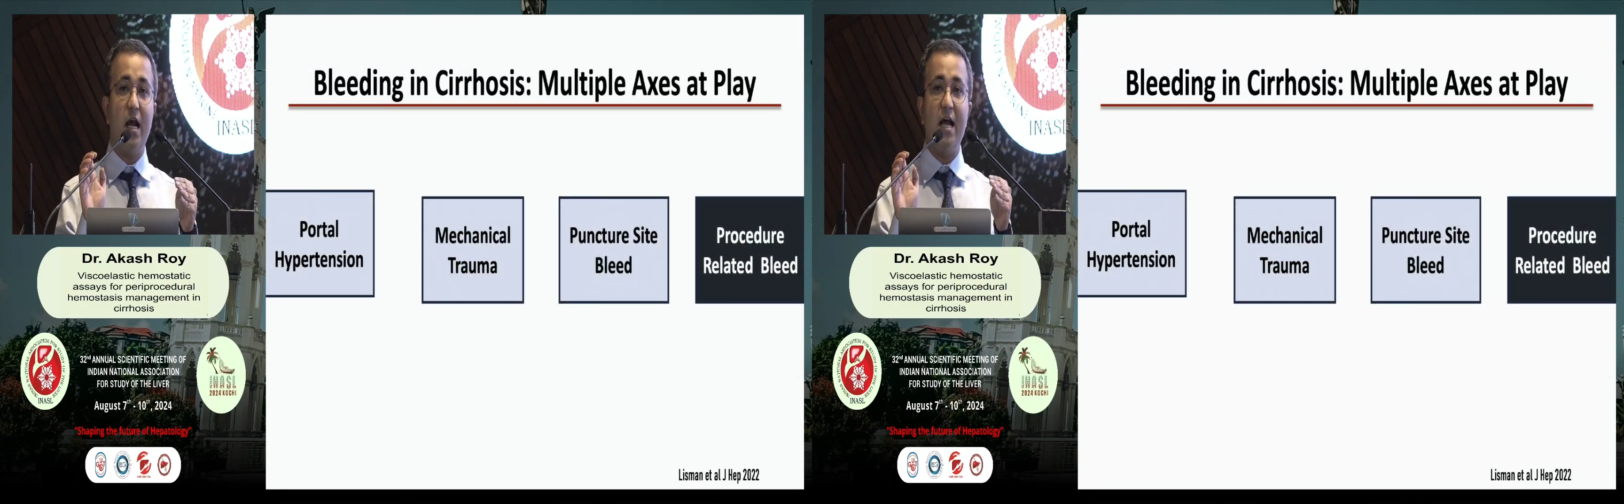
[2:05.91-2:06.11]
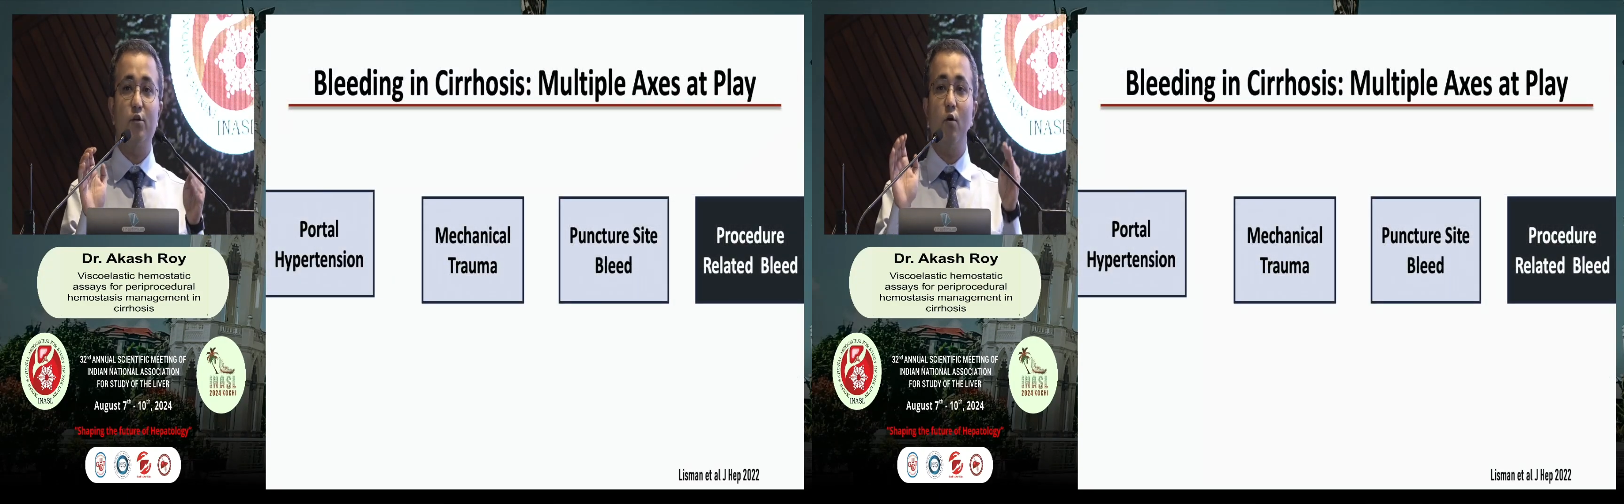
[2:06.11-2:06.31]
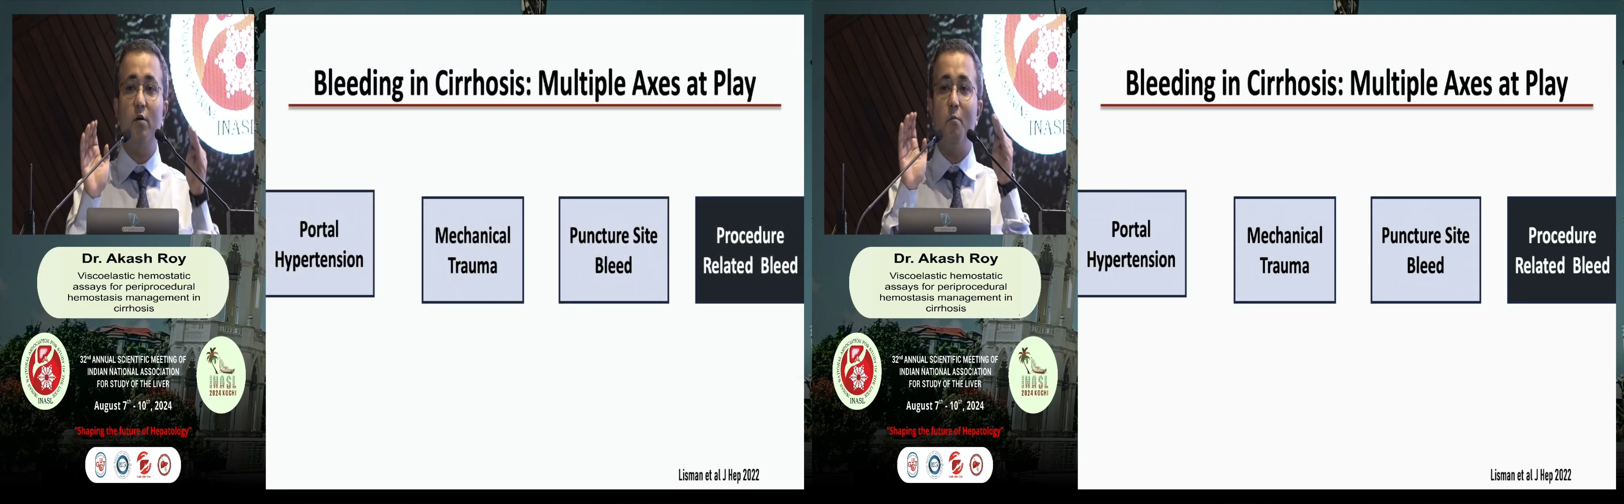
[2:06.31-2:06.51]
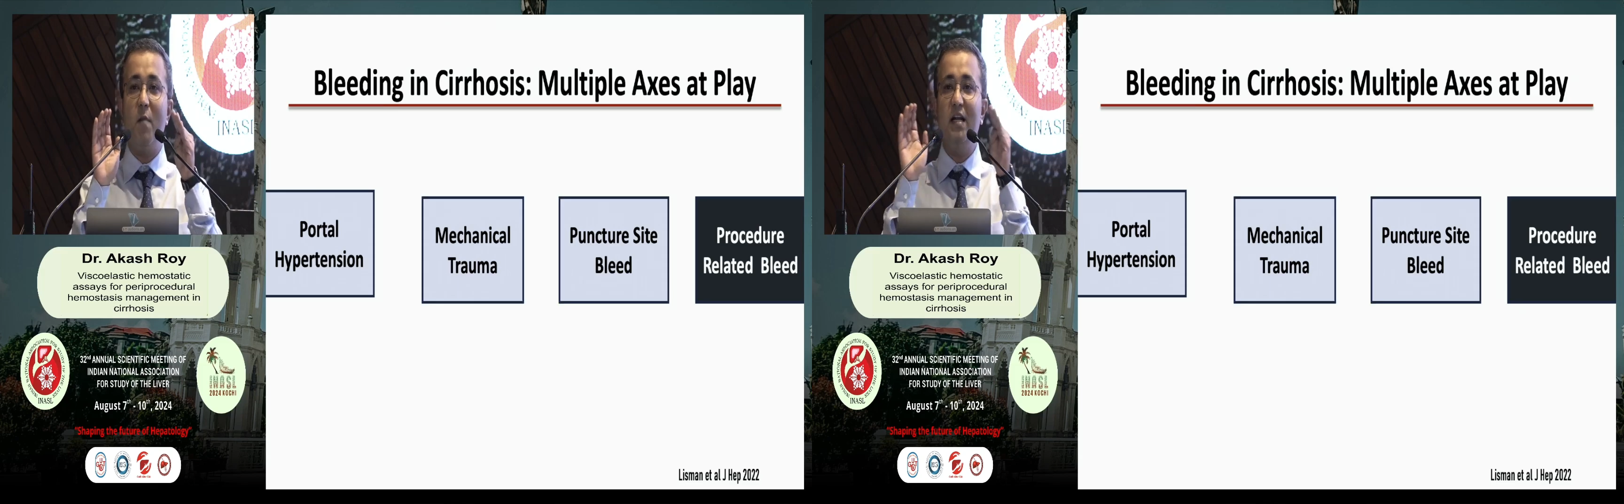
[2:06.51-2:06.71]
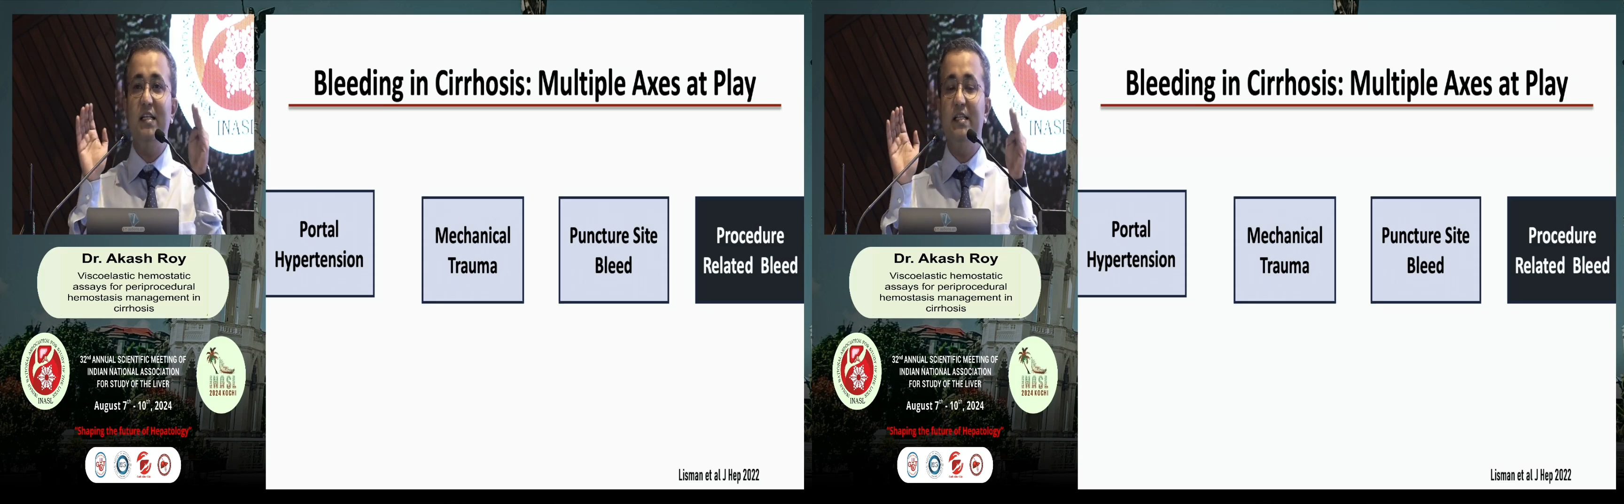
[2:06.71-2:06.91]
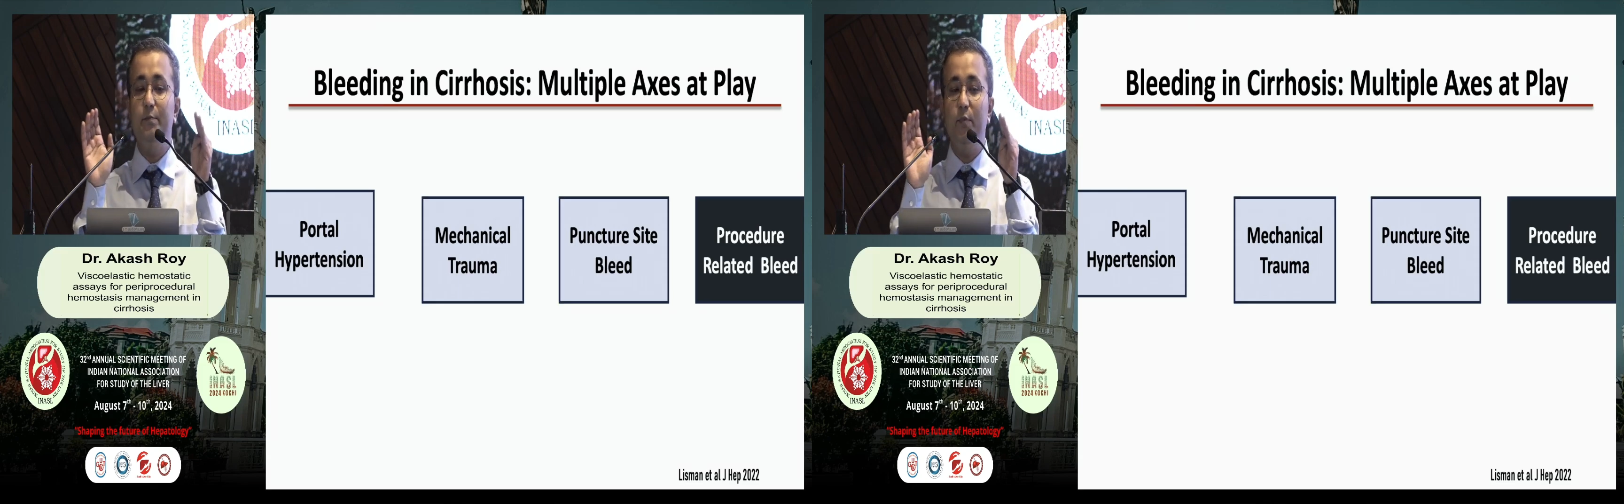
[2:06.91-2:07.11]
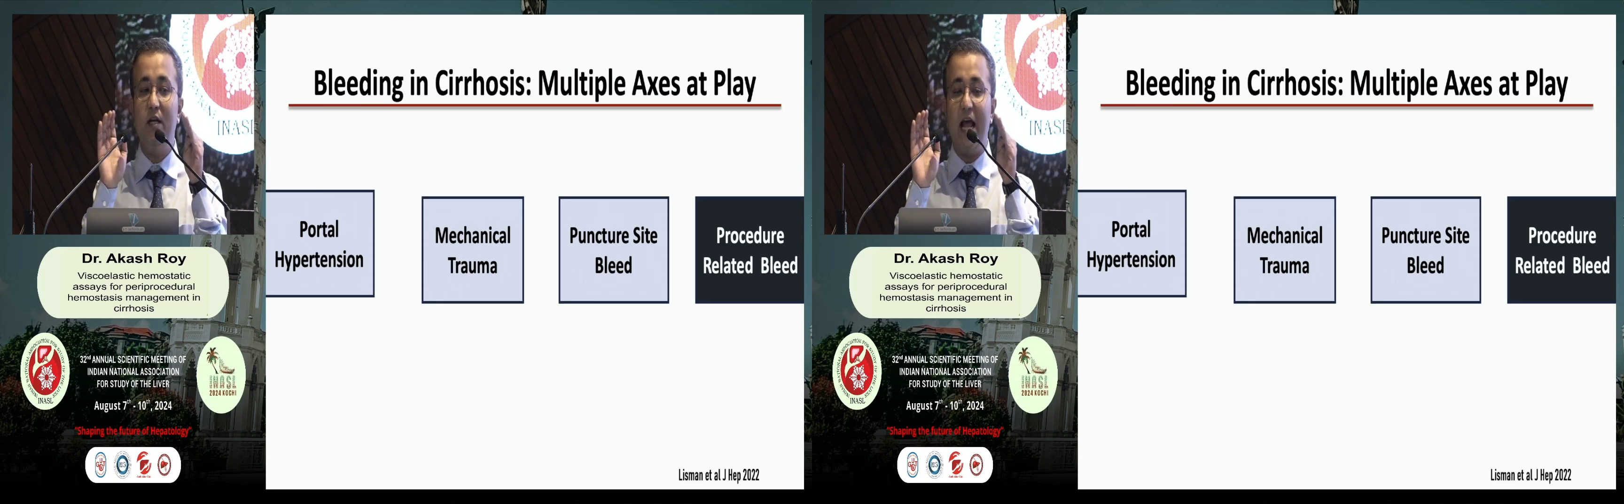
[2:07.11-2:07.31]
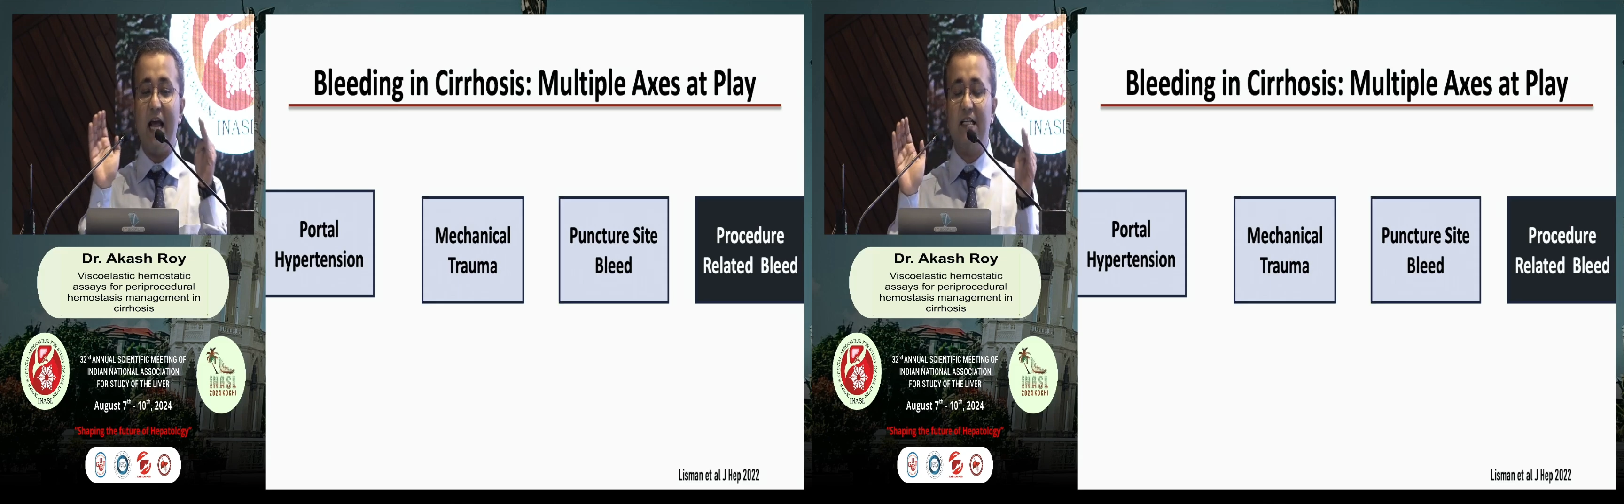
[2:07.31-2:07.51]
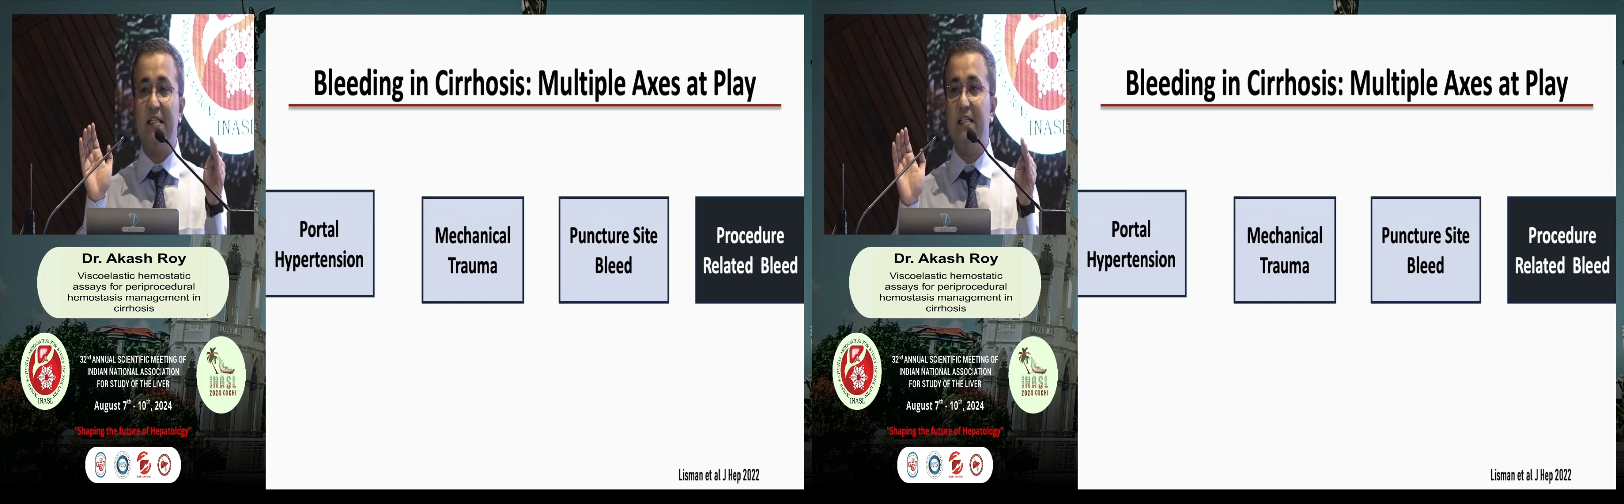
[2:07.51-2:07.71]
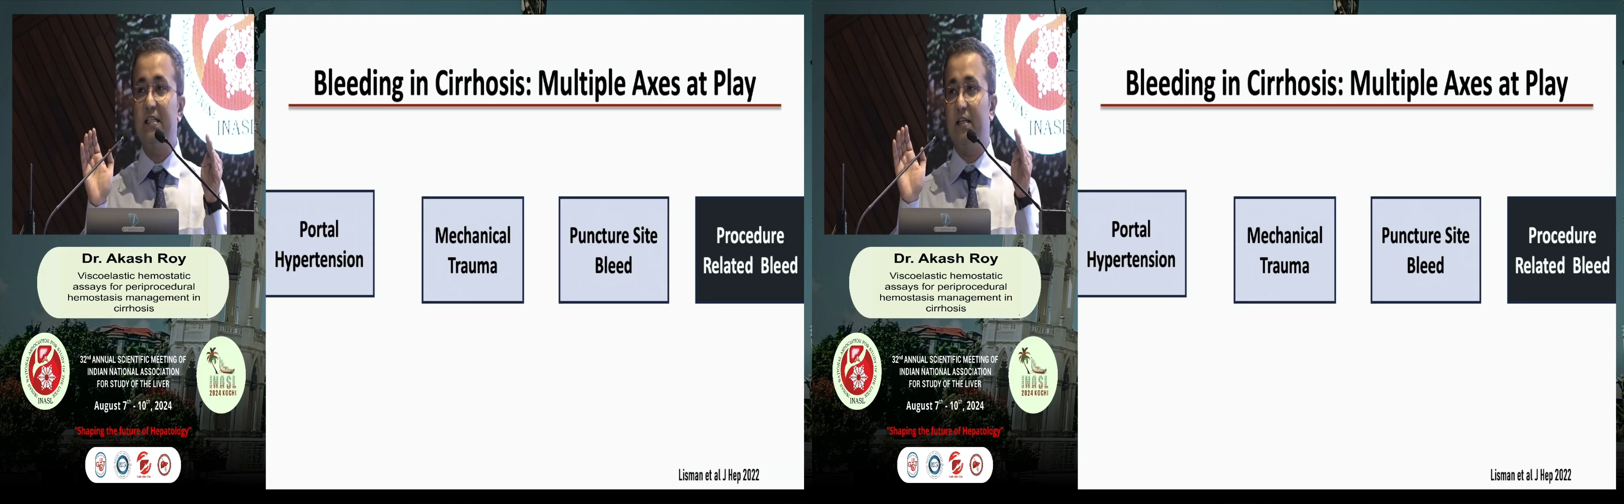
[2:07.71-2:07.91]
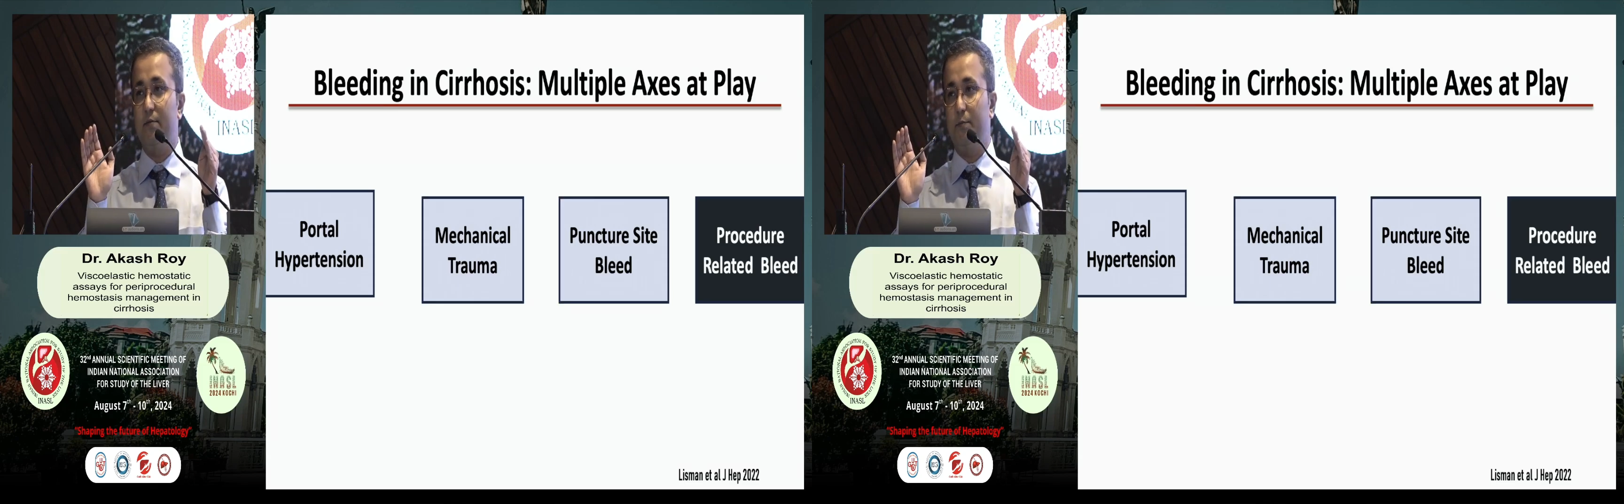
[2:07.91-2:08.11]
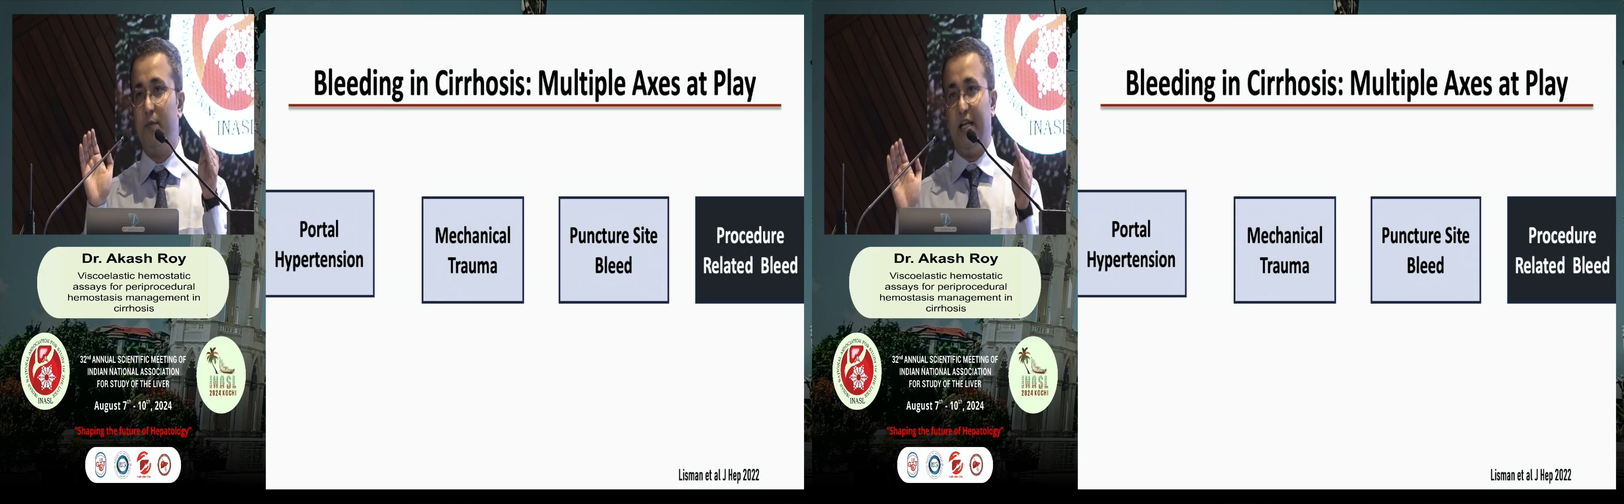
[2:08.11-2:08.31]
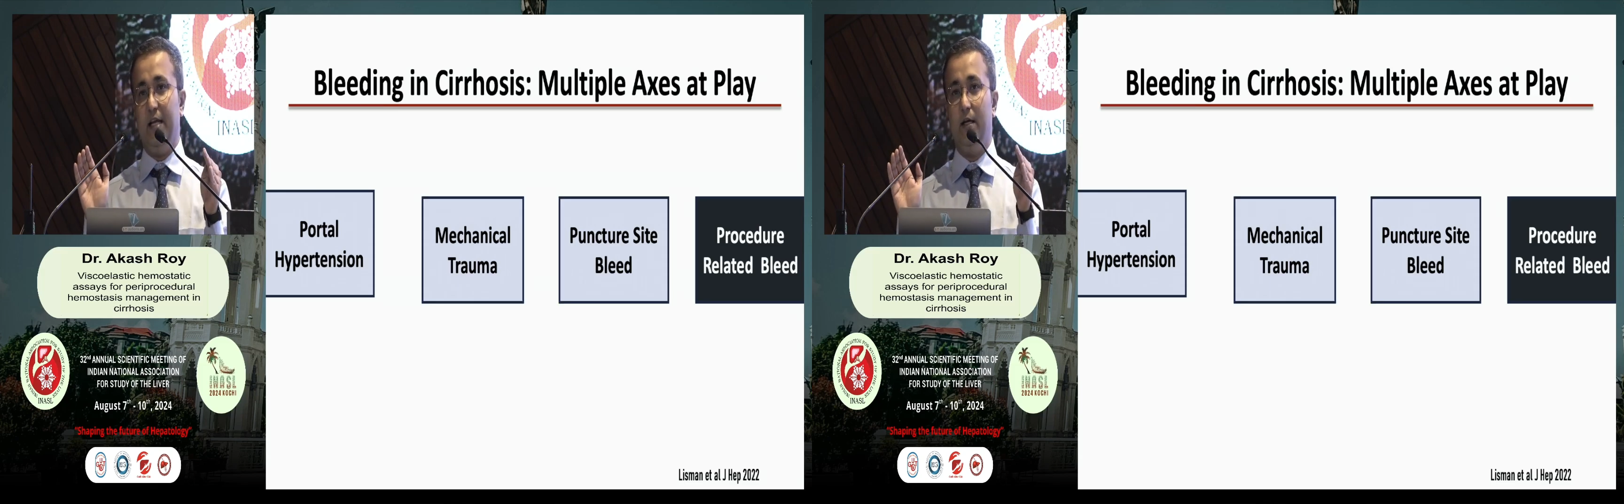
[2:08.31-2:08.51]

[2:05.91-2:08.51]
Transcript: has got multiple axes at play.